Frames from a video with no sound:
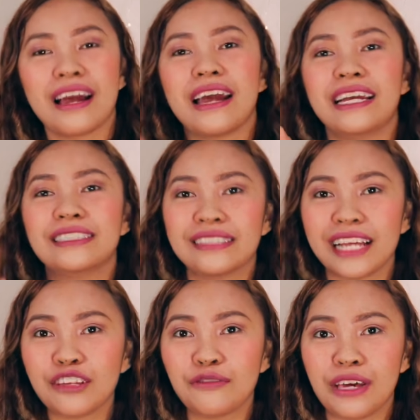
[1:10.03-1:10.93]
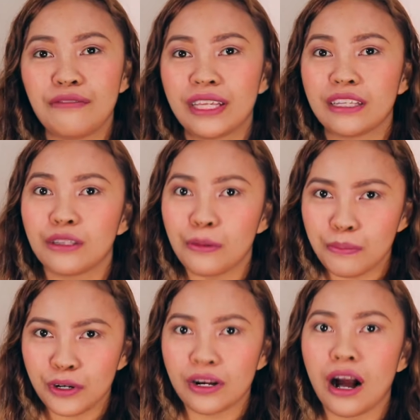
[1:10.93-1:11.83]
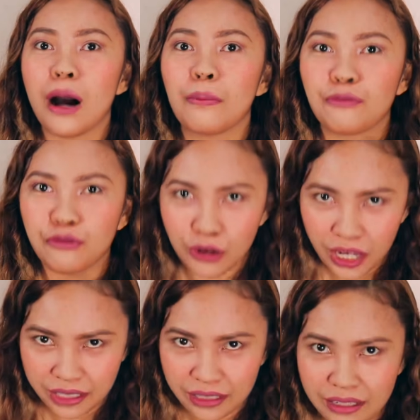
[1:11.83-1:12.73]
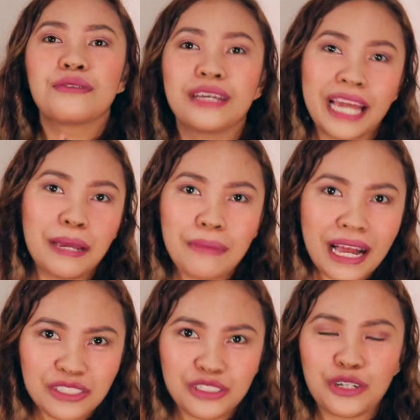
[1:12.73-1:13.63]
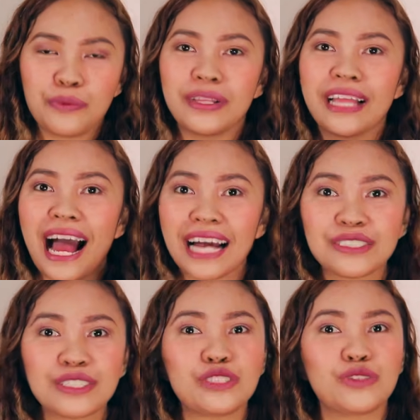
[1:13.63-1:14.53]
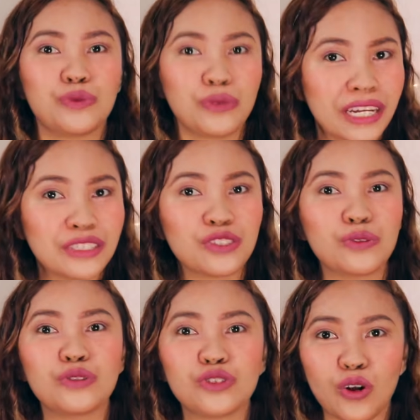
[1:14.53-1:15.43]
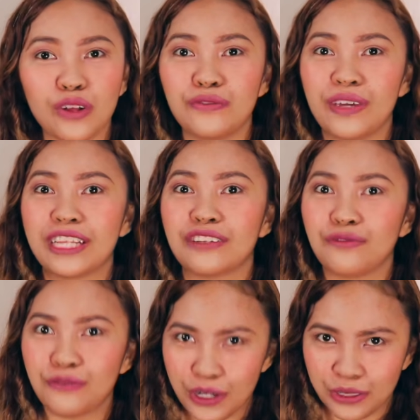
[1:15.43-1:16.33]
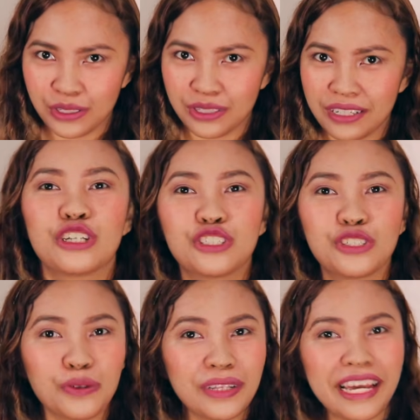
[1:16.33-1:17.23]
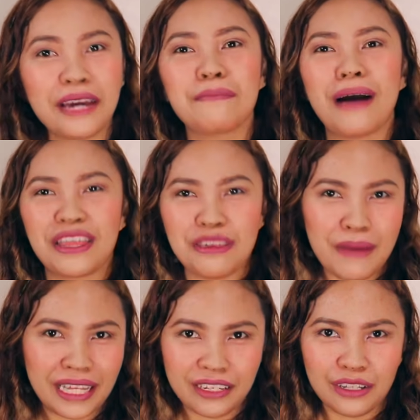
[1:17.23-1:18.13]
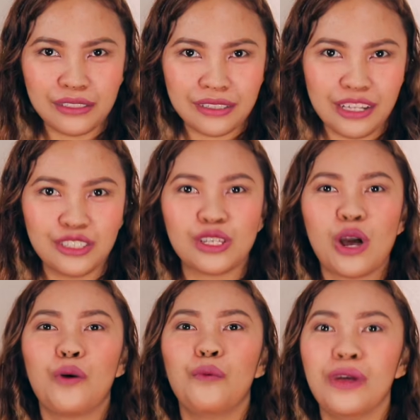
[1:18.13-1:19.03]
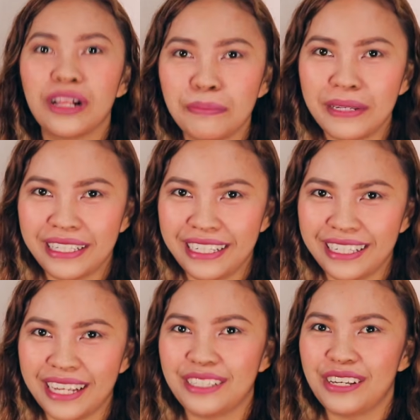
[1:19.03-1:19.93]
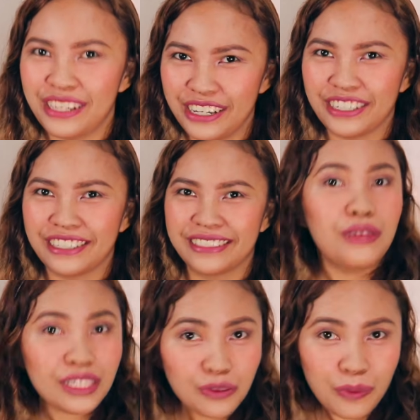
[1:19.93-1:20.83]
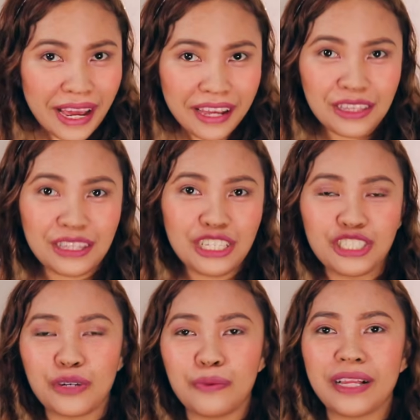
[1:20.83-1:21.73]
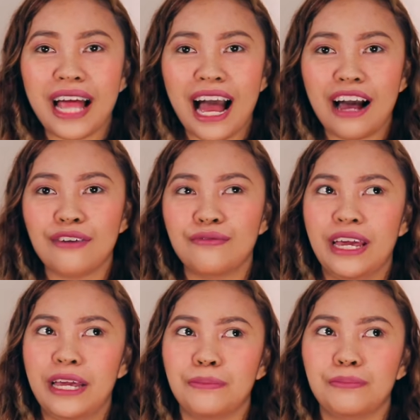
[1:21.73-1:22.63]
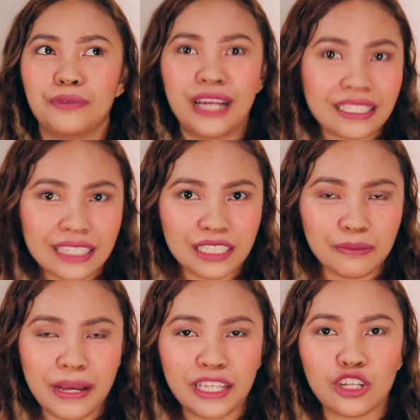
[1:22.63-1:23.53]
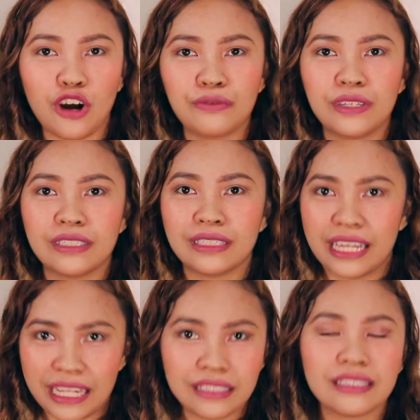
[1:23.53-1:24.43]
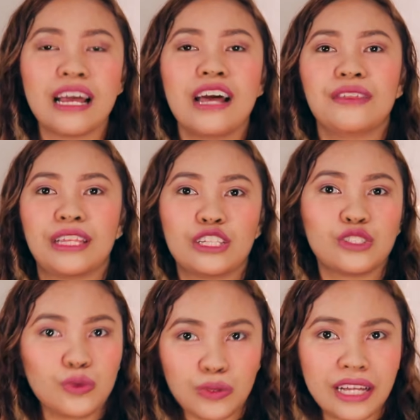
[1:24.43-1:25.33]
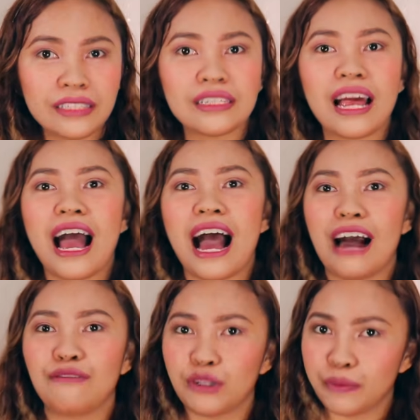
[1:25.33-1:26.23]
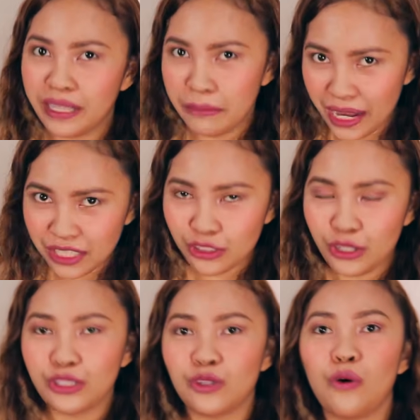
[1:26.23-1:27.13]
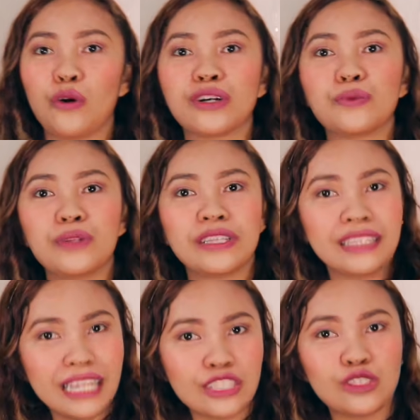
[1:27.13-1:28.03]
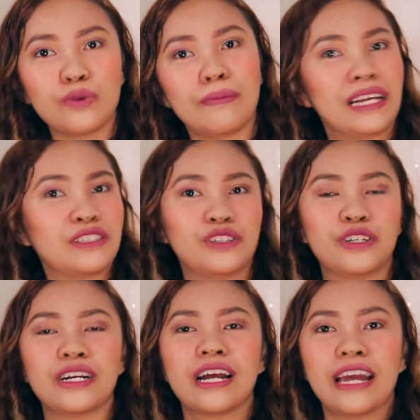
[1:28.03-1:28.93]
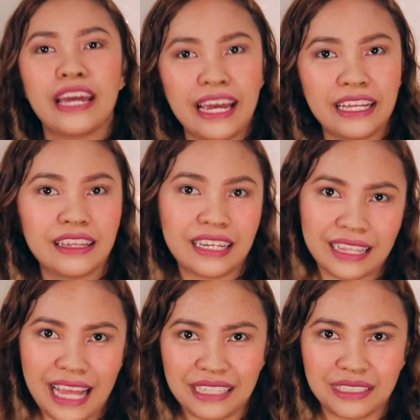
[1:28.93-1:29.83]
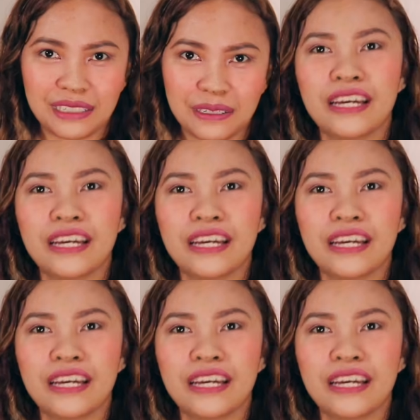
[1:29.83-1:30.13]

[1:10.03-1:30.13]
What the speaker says: Instead of giving the number up front, the game master will ask the students to solve it first. Truly, mathematical skills will be needed here. This way, the teacher will have a pre-assessment of the skills that the students have already mastered or will need to master in the class.